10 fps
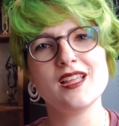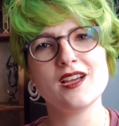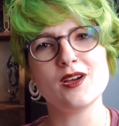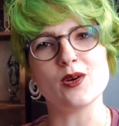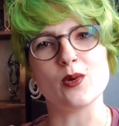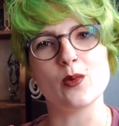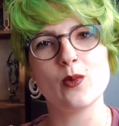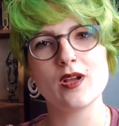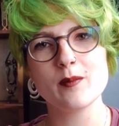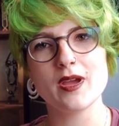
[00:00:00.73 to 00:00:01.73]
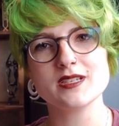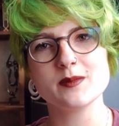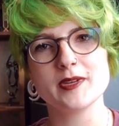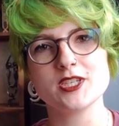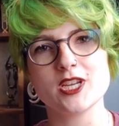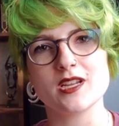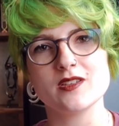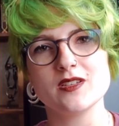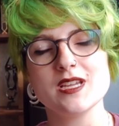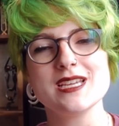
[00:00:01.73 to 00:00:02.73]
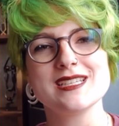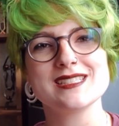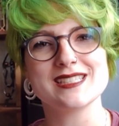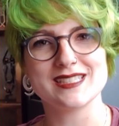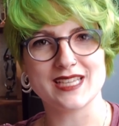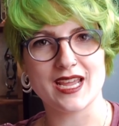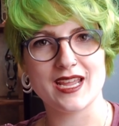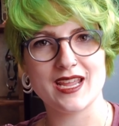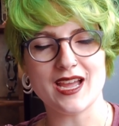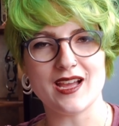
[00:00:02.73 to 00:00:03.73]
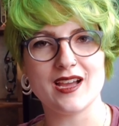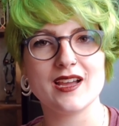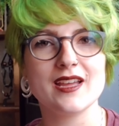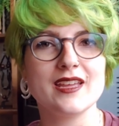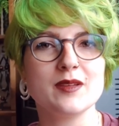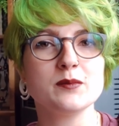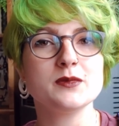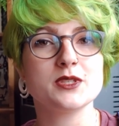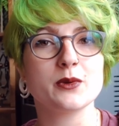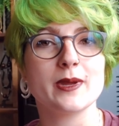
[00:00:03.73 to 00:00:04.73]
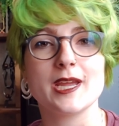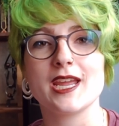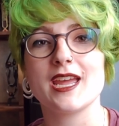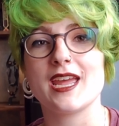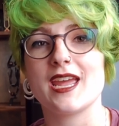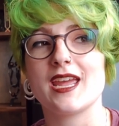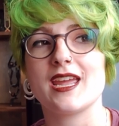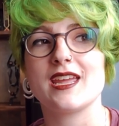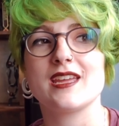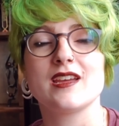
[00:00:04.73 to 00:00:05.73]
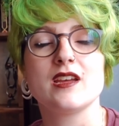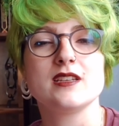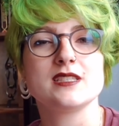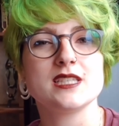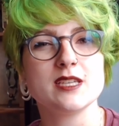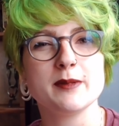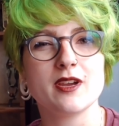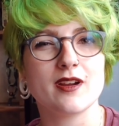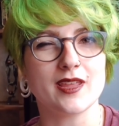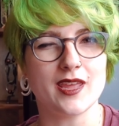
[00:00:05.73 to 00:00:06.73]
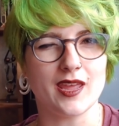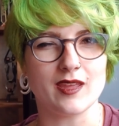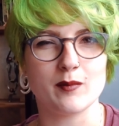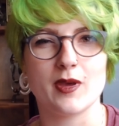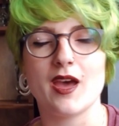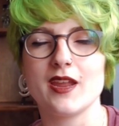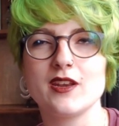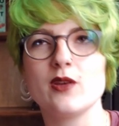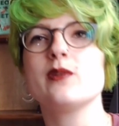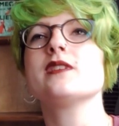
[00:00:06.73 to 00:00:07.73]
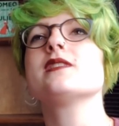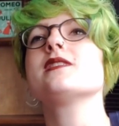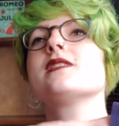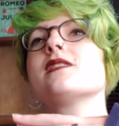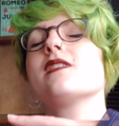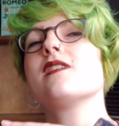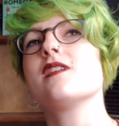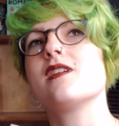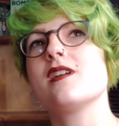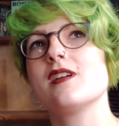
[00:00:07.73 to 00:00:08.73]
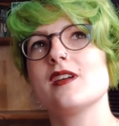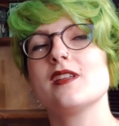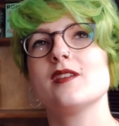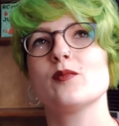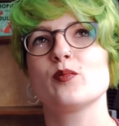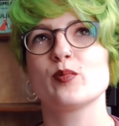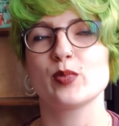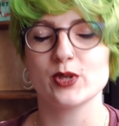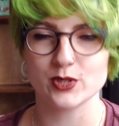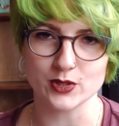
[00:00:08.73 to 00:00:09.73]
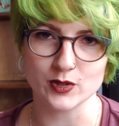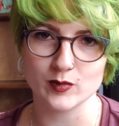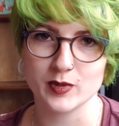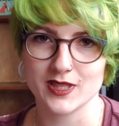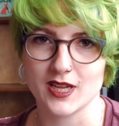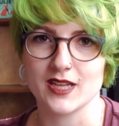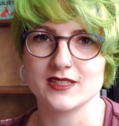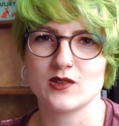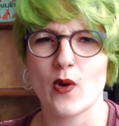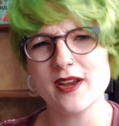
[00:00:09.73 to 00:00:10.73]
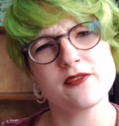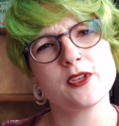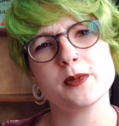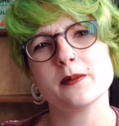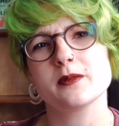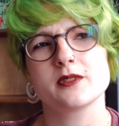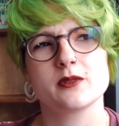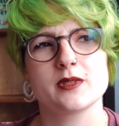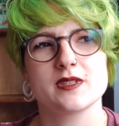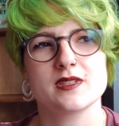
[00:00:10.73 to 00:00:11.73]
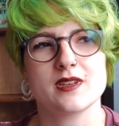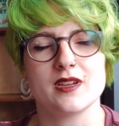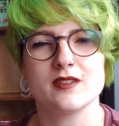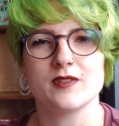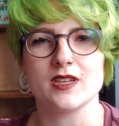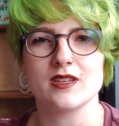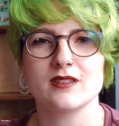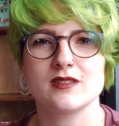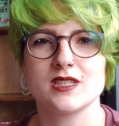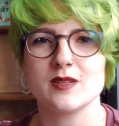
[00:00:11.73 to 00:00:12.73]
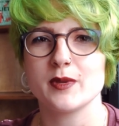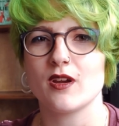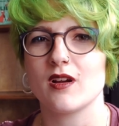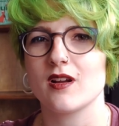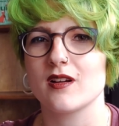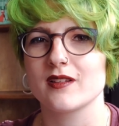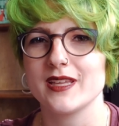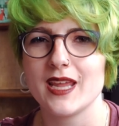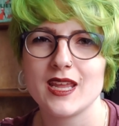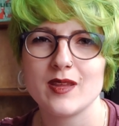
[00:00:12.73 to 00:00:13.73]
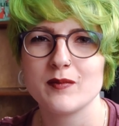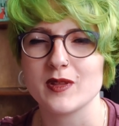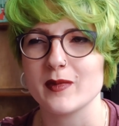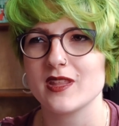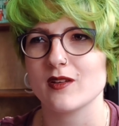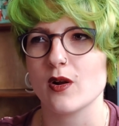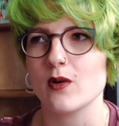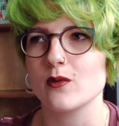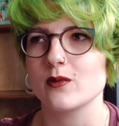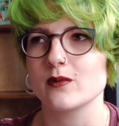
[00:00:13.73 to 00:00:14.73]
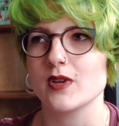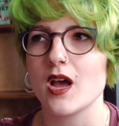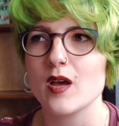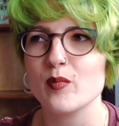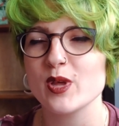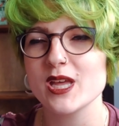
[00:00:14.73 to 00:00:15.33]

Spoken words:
Hello, welcome back to my channel. Today I am doing a TBR game. I noticed on BookTube that quite a few people do this kind of like TBR game. They make their own up.